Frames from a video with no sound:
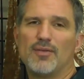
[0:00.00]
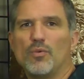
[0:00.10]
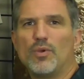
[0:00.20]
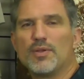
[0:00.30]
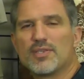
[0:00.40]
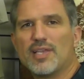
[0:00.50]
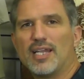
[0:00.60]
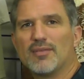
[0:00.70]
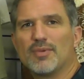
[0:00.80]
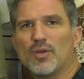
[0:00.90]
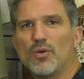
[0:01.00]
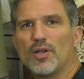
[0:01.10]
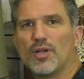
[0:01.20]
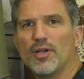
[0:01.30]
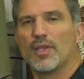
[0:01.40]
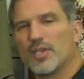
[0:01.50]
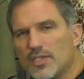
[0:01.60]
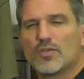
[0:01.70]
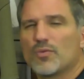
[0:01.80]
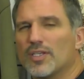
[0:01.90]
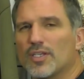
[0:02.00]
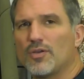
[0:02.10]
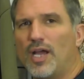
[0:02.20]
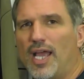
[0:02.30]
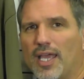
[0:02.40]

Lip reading: we would send him an order, because he just wanted to try it,